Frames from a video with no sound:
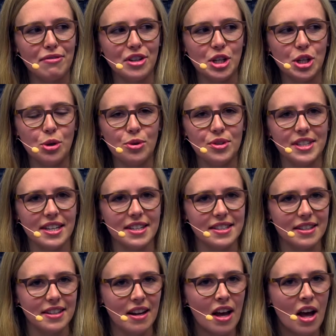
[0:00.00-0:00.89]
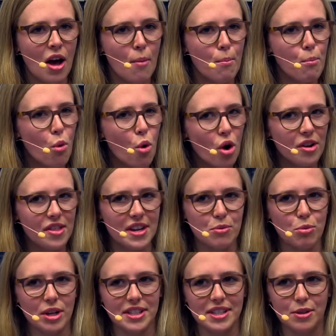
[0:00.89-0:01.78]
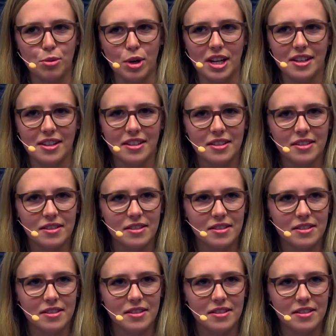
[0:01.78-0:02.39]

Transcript: if you use it more than once a week.